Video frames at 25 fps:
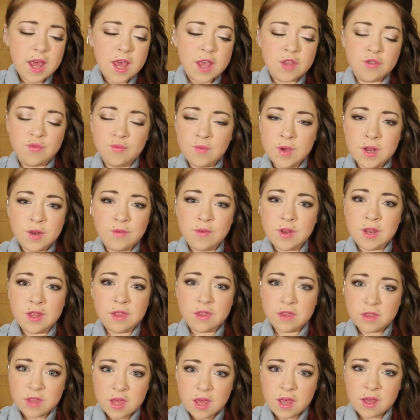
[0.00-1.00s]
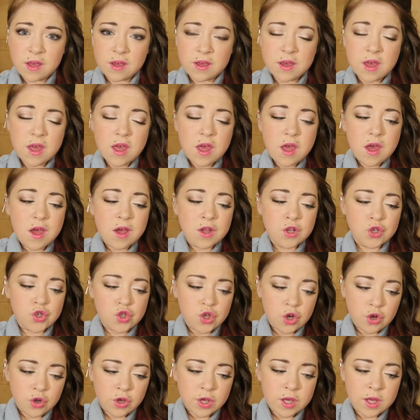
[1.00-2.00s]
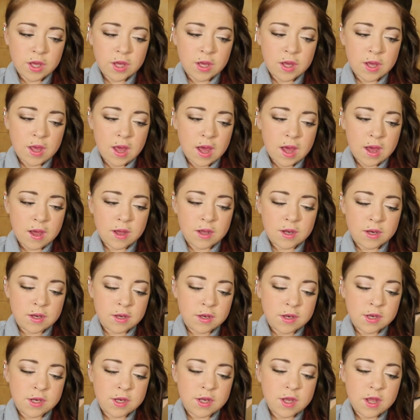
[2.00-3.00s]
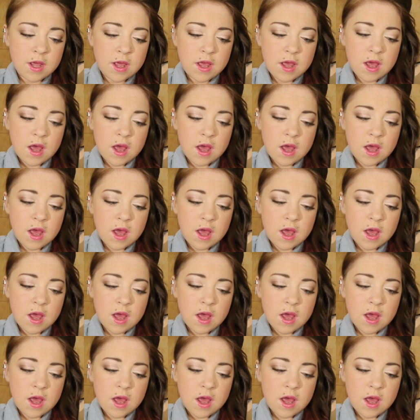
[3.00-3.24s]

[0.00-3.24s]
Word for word: It's really, really thick and chunky and